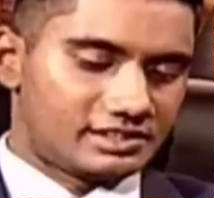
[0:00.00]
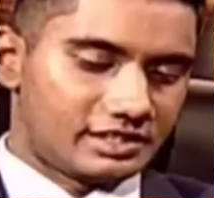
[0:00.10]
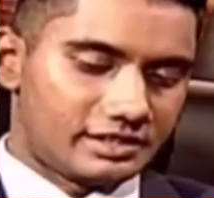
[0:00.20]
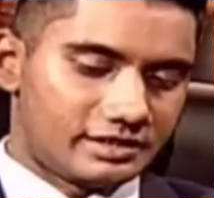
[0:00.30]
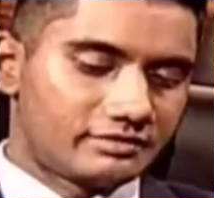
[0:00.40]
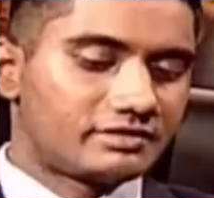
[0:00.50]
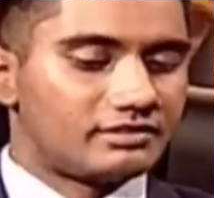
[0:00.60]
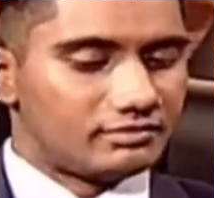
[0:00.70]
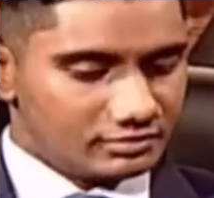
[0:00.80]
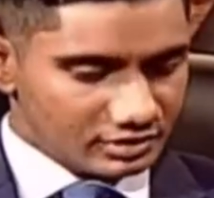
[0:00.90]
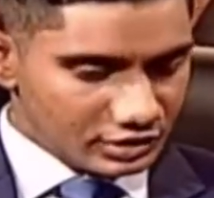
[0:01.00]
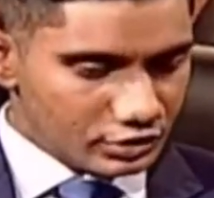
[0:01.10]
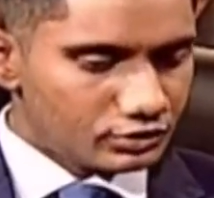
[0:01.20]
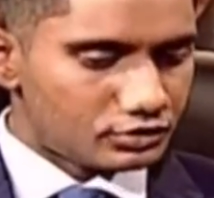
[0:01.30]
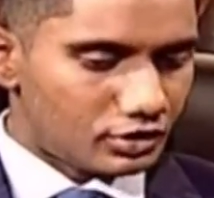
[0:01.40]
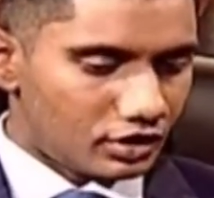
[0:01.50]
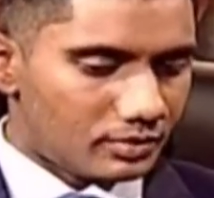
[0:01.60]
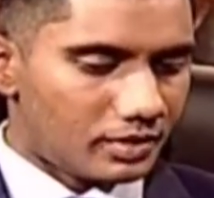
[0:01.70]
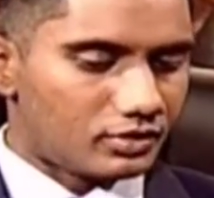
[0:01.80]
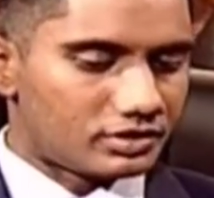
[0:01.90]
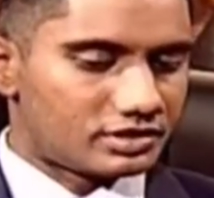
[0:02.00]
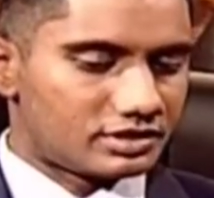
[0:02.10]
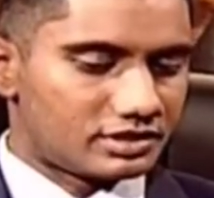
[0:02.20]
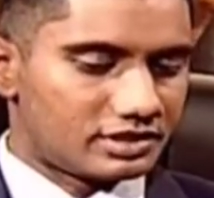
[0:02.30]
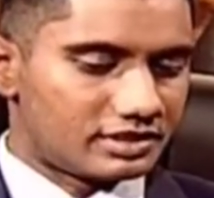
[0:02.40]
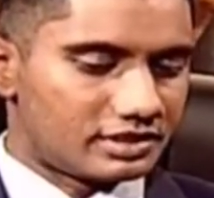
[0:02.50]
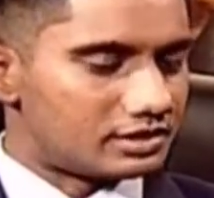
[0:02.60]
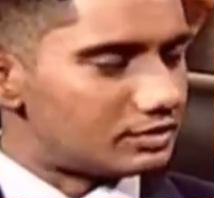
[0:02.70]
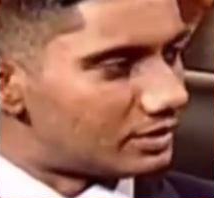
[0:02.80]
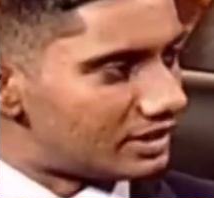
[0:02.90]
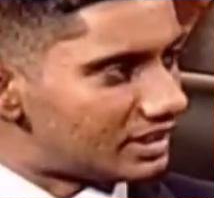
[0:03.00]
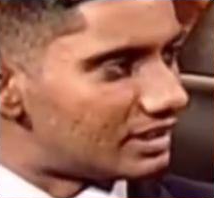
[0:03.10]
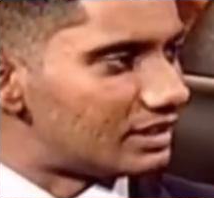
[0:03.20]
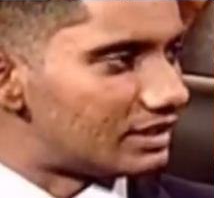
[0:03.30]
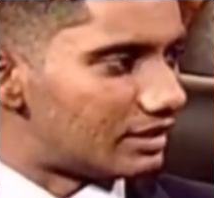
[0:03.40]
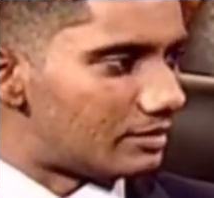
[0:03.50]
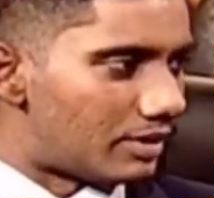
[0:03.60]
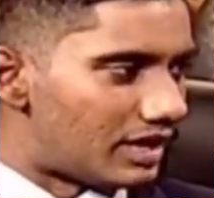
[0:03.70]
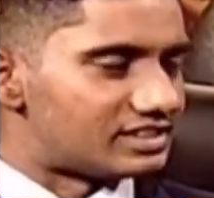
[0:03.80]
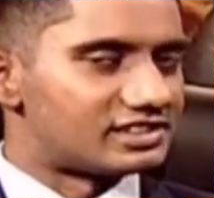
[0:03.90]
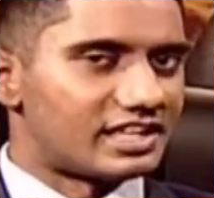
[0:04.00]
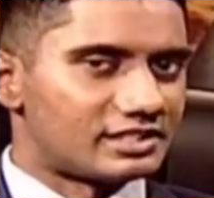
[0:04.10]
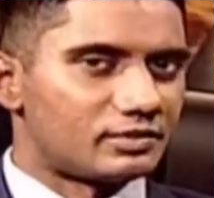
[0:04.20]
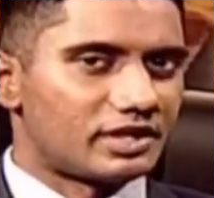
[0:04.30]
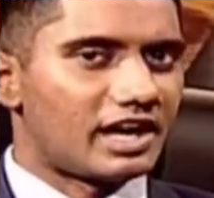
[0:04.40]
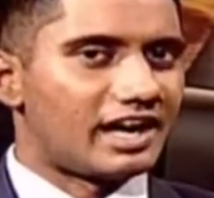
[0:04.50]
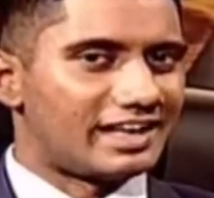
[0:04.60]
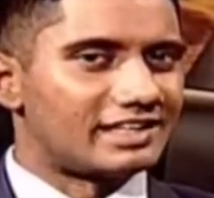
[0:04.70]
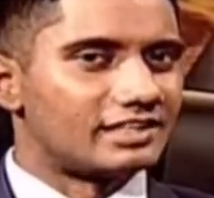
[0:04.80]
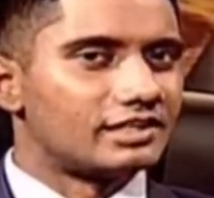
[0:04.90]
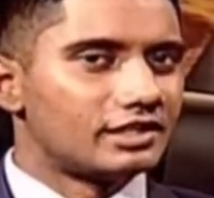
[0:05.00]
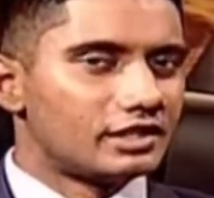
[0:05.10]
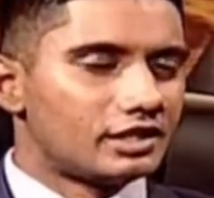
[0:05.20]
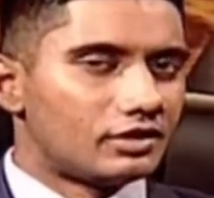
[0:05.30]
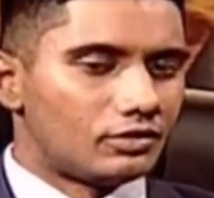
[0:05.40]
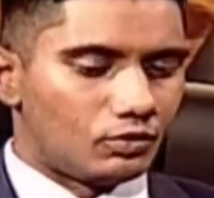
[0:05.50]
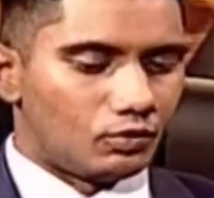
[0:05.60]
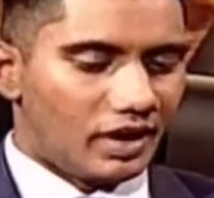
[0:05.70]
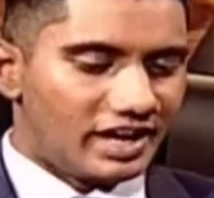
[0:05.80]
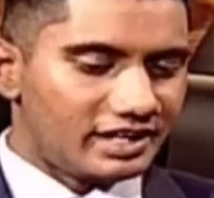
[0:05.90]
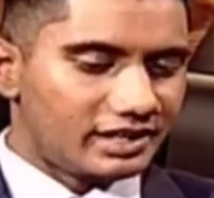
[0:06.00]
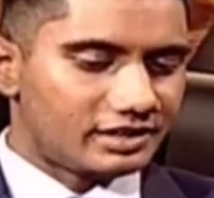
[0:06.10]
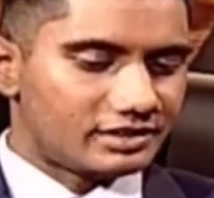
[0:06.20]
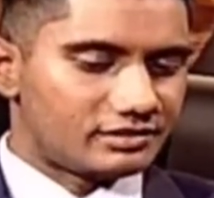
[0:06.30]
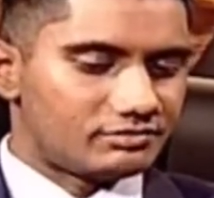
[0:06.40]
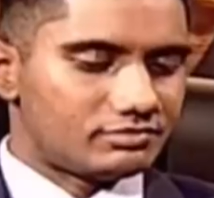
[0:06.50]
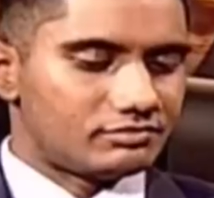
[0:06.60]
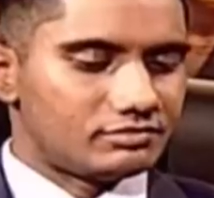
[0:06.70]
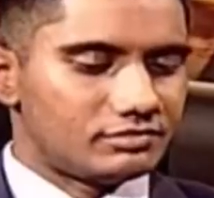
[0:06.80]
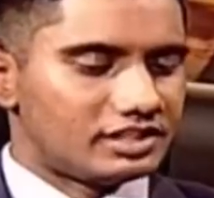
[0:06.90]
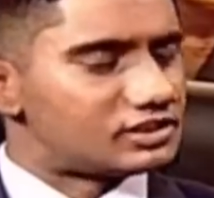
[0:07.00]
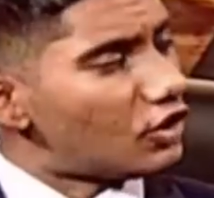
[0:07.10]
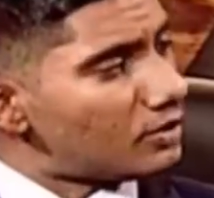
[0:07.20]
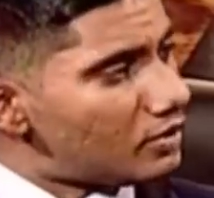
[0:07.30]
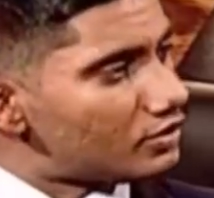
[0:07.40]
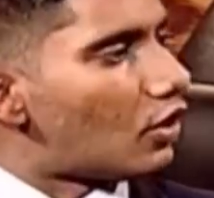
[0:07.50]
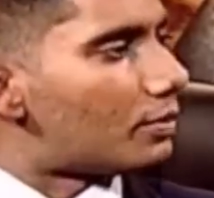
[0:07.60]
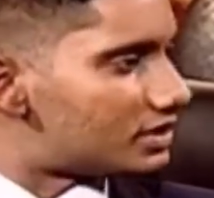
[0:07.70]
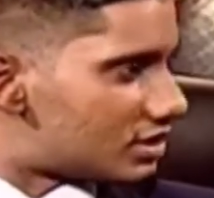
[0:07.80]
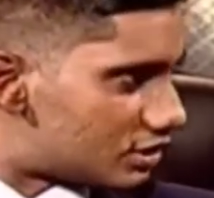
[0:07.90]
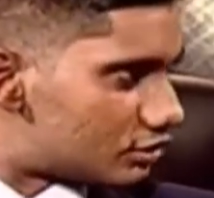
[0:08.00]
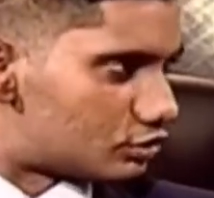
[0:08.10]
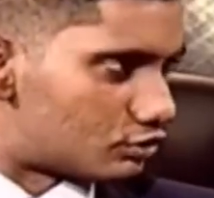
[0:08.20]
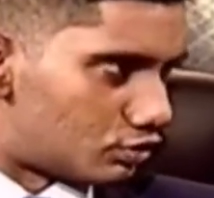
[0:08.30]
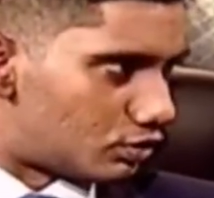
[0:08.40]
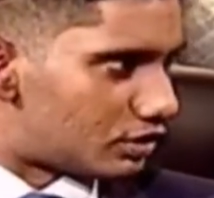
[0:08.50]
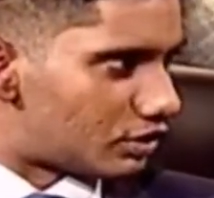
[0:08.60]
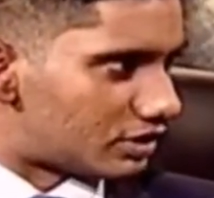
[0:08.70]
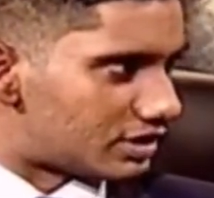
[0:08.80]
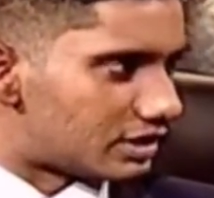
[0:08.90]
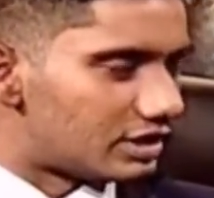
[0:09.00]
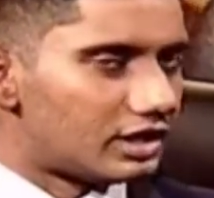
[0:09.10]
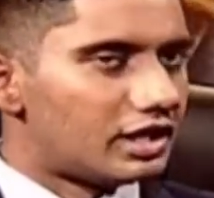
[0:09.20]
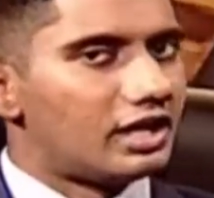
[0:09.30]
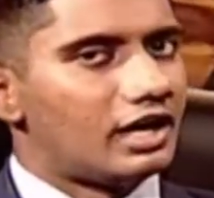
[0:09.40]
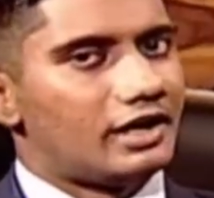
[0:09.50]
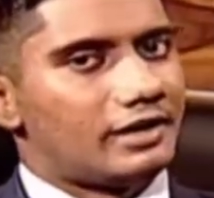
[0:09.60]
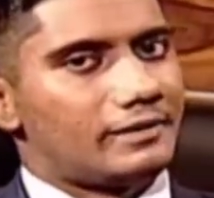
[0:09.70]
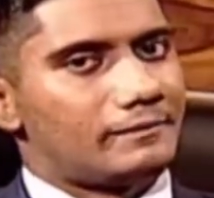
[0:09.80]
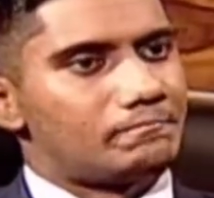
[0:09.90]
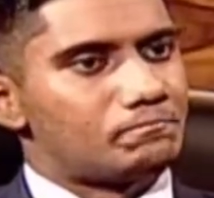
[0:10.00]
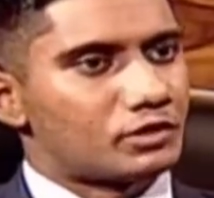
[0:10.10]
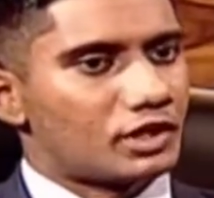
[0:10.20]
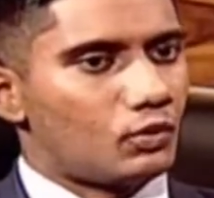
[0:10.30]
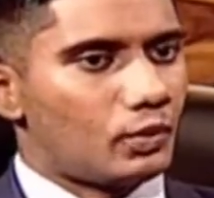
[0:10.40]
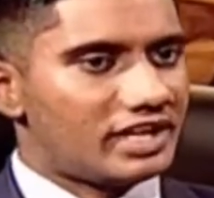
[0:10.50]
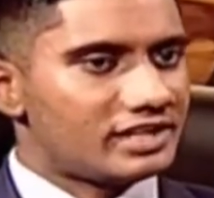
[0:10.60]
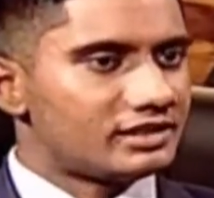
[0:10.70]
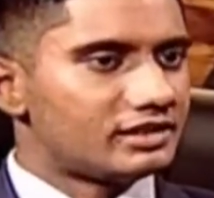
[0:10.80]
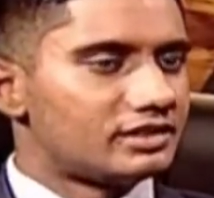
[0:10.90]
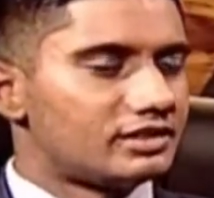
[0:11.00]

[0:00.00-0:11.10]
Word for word: uh, continue to talk about the, the political impasse that we are in. Why? Let's talk about the opposition's role, Doctor. Um, when